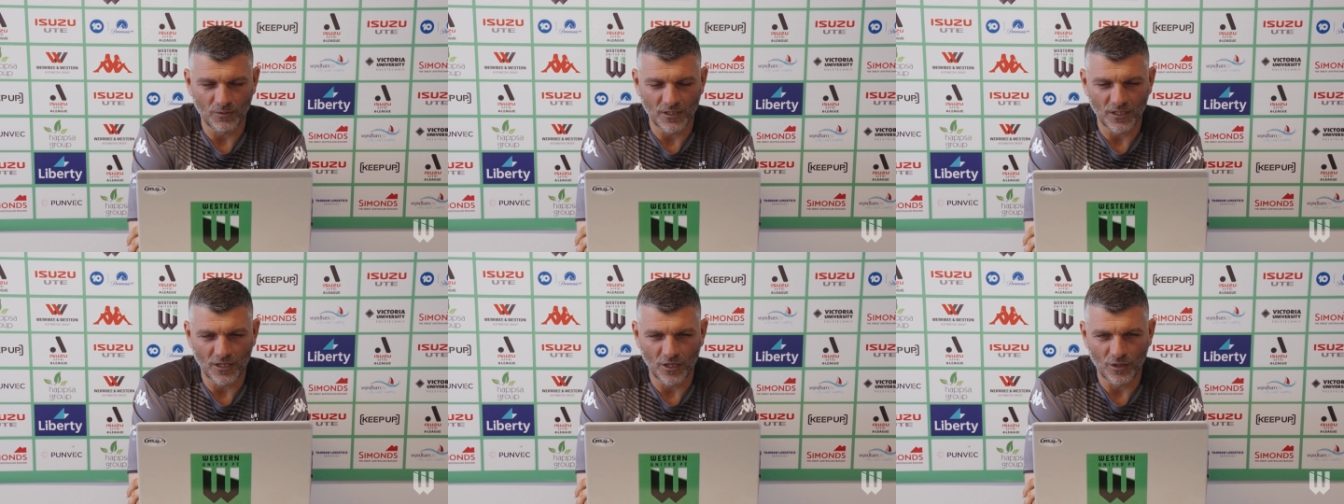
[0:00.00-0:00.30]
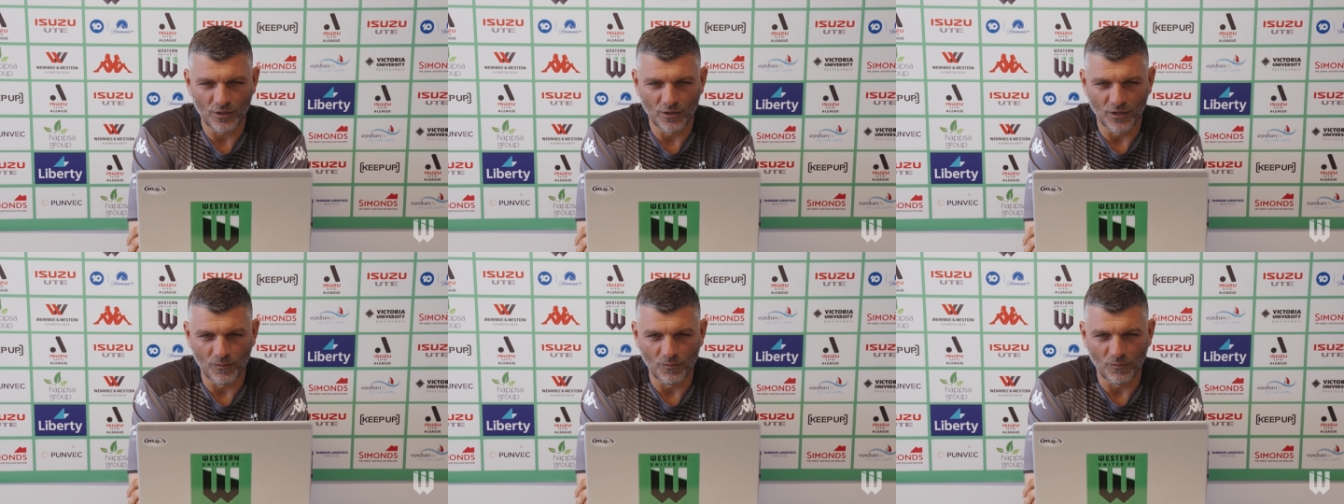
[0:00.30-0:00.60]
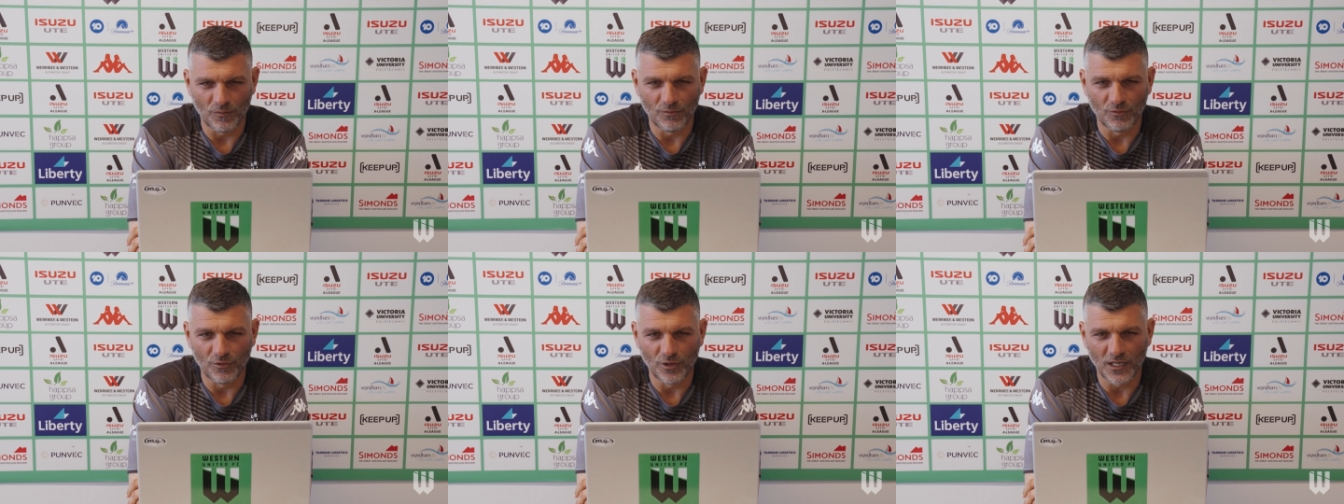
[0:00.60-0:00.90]
We know
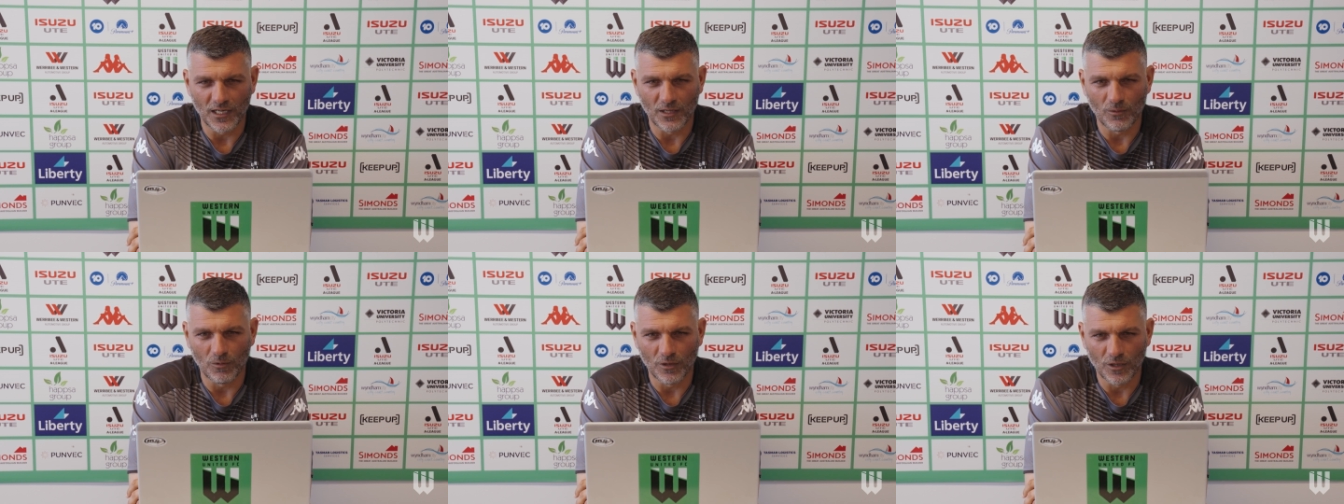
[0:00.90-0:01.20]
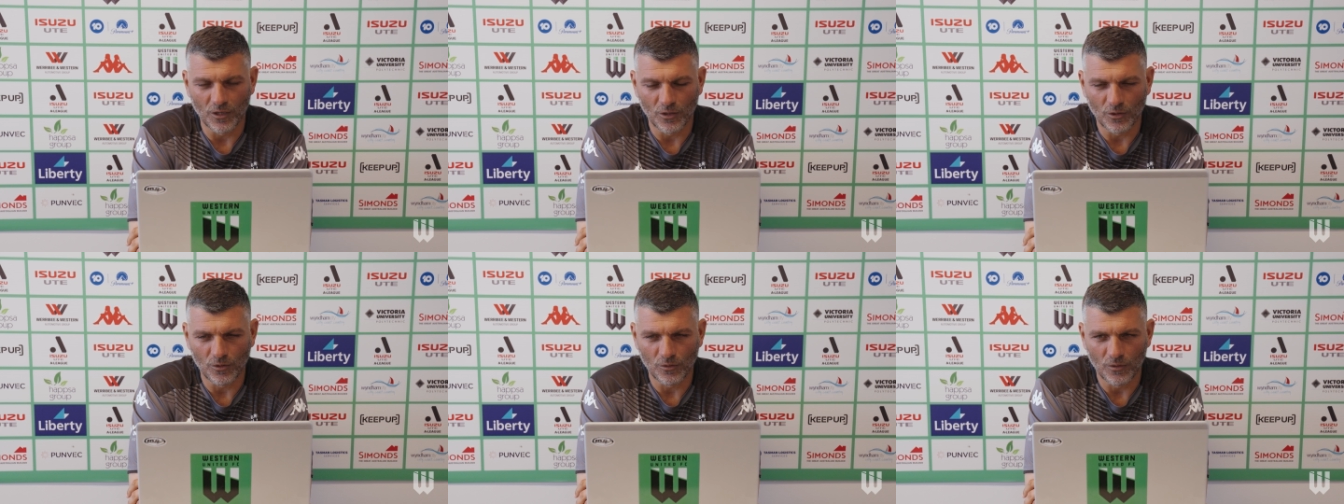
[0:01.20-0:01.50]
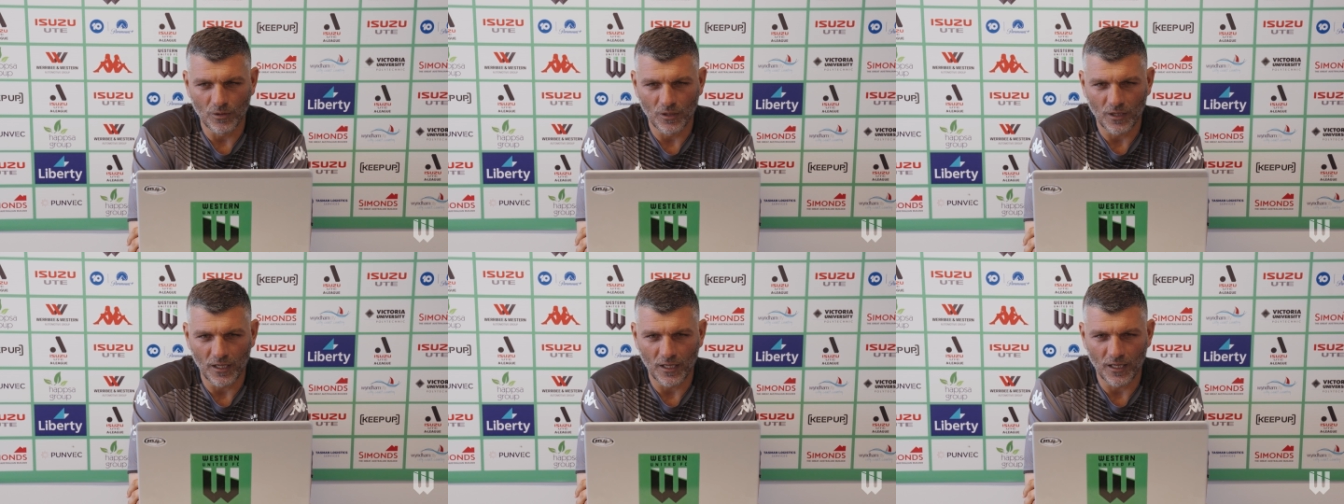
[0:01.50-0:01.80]
them really
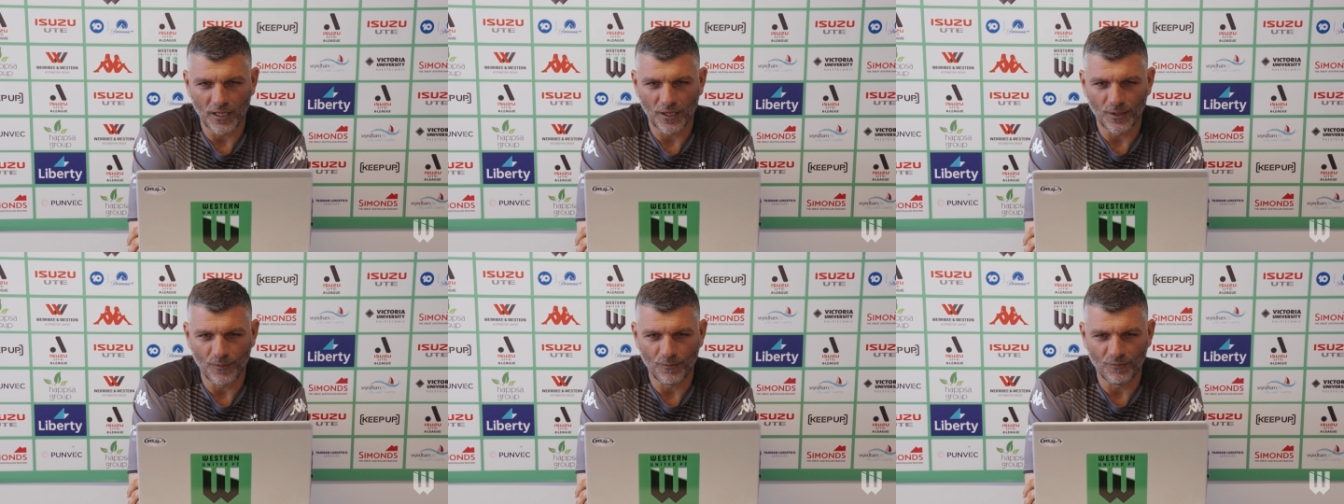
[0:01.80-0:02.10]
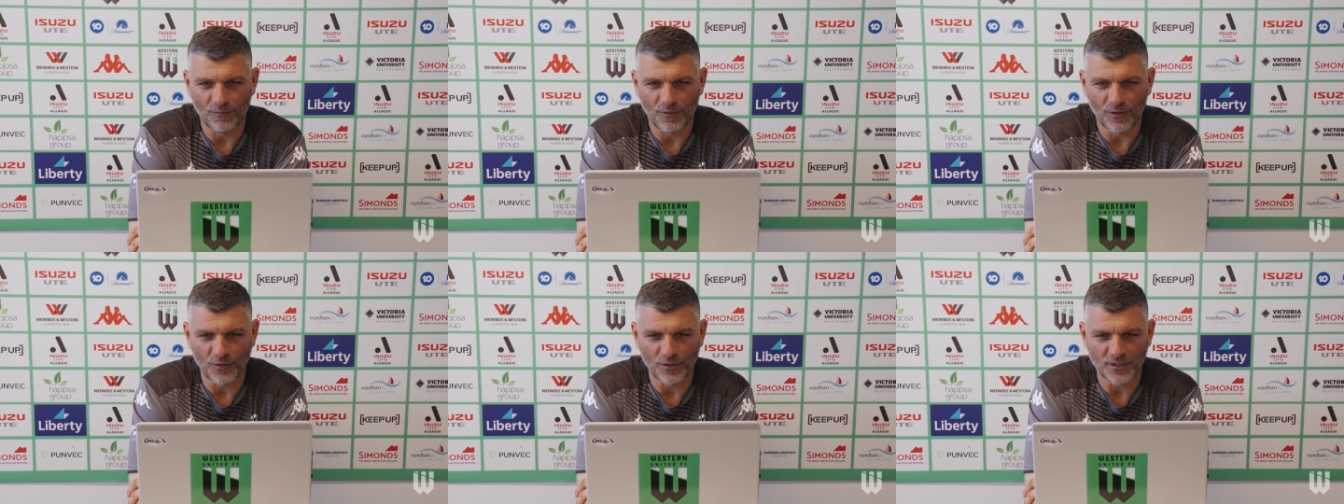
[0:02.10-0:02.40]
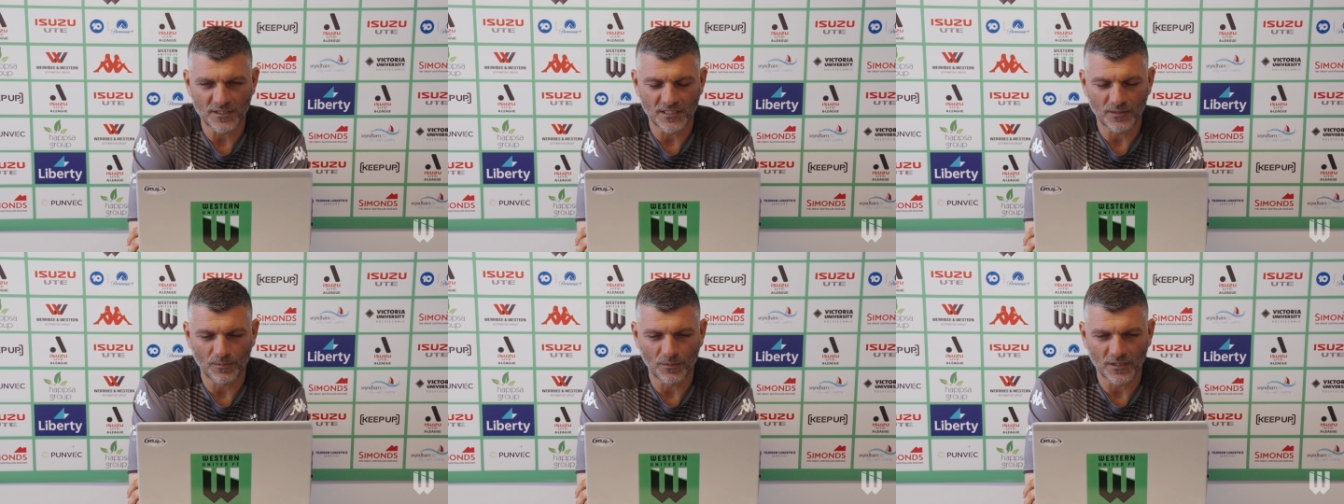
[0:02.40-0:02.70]
well,
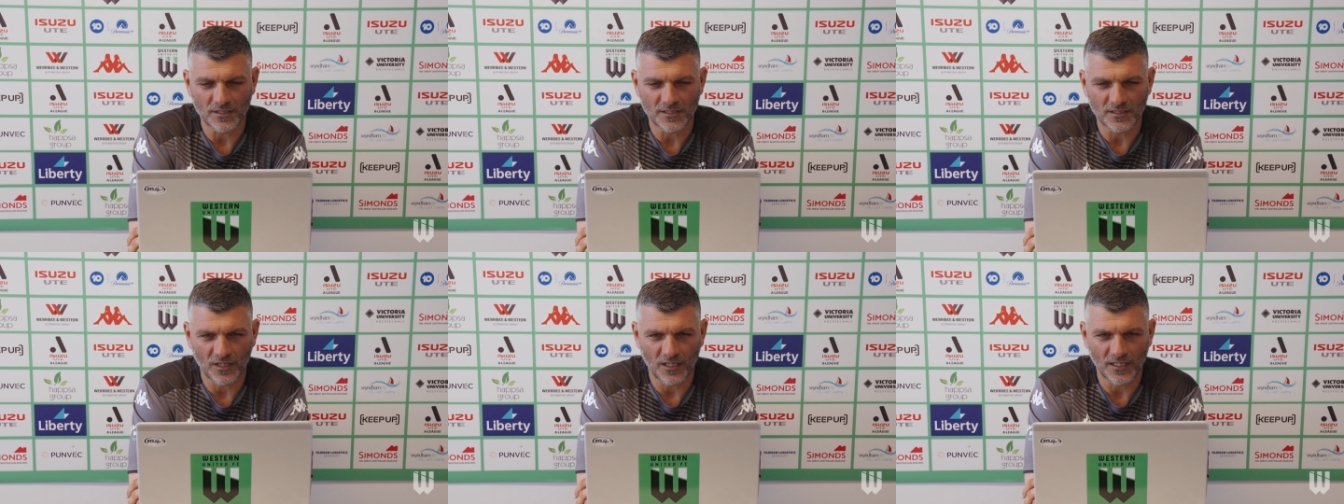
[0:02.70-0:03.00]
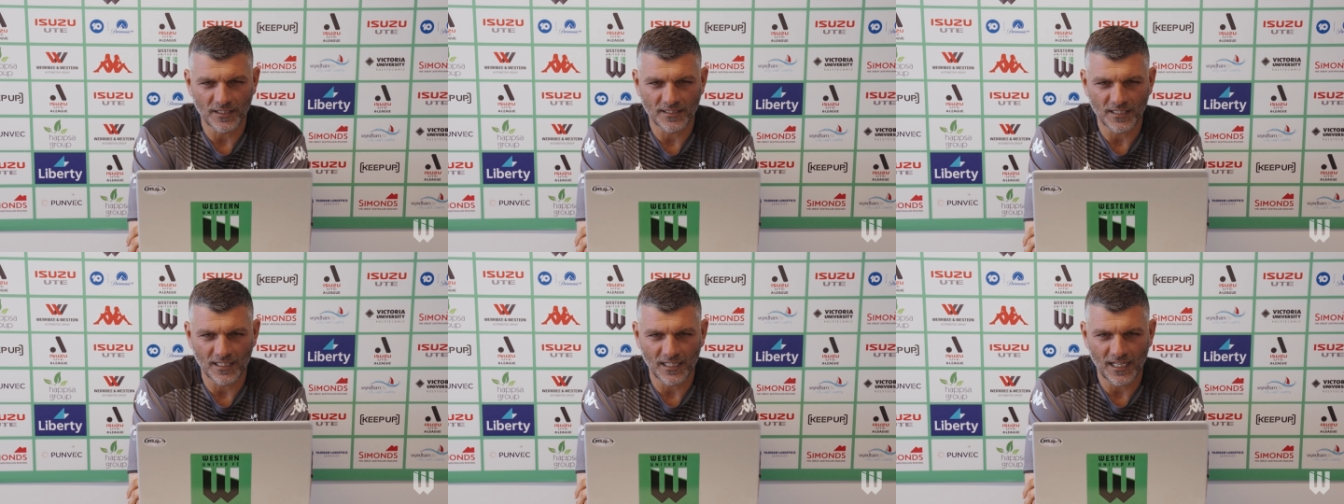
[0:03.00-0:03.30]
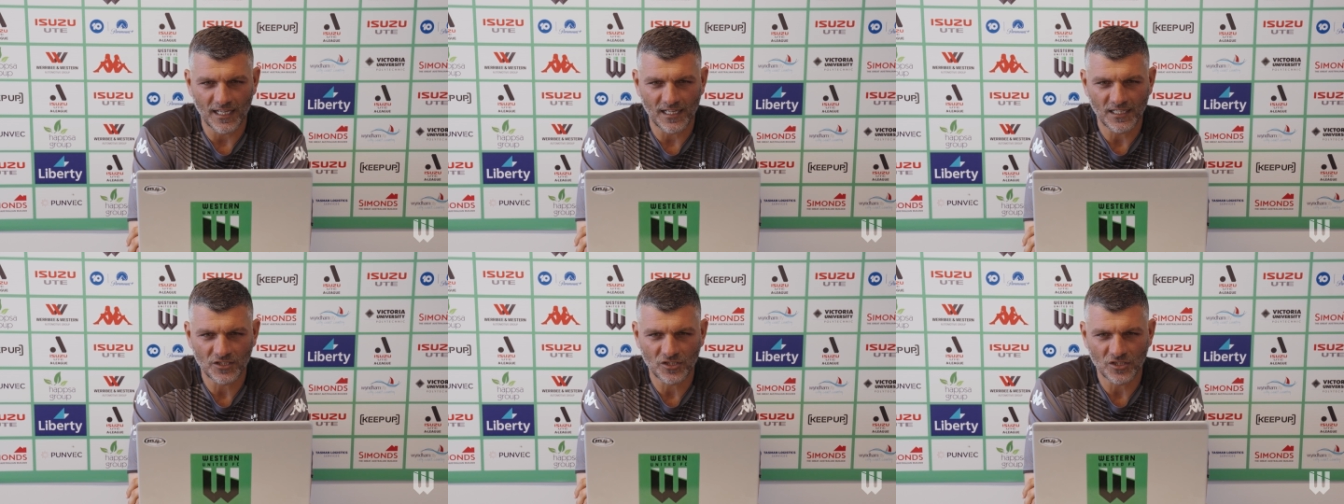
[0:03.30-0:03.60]
very similar side to
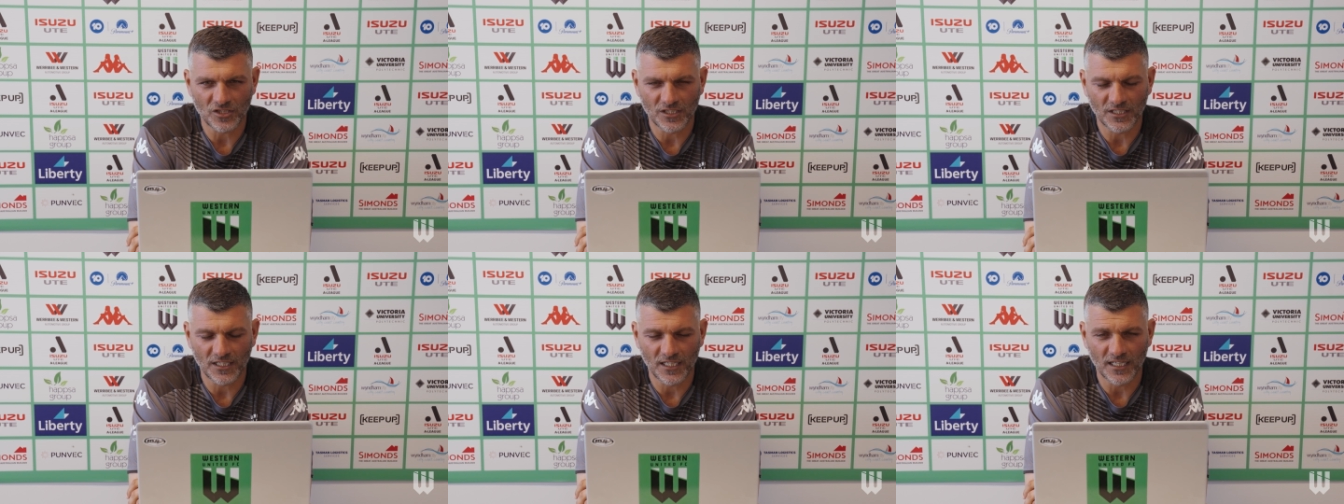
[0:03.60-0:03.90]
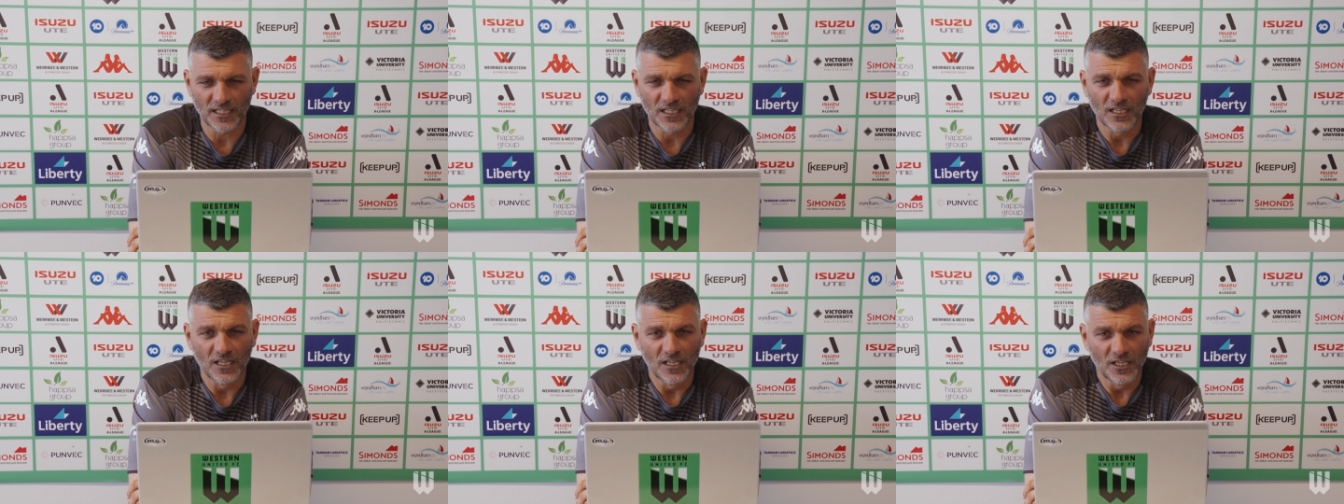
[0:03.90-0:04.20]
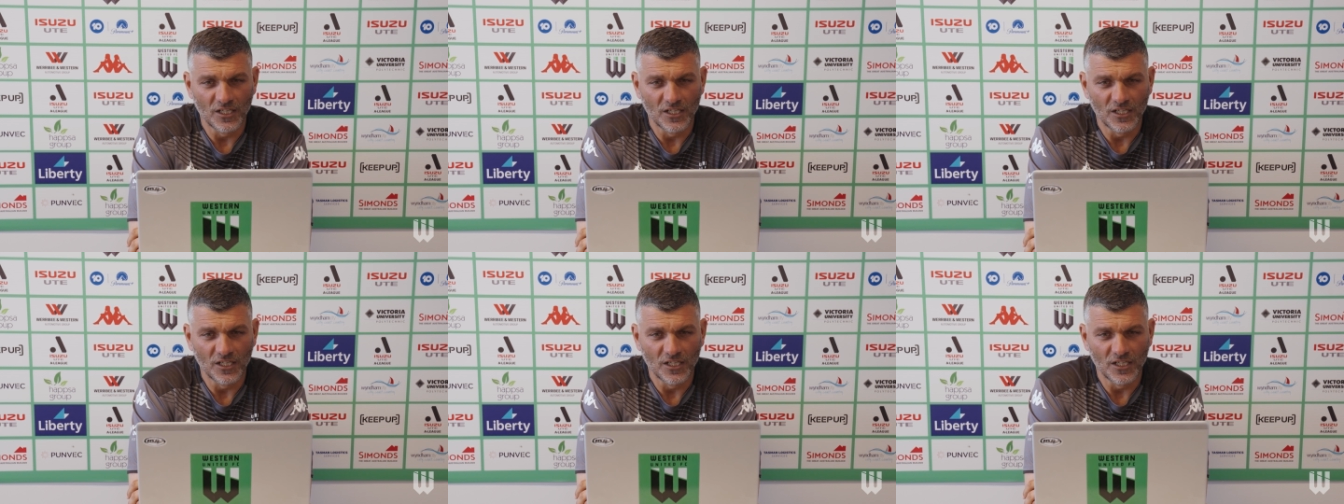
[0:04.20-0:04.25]
last year.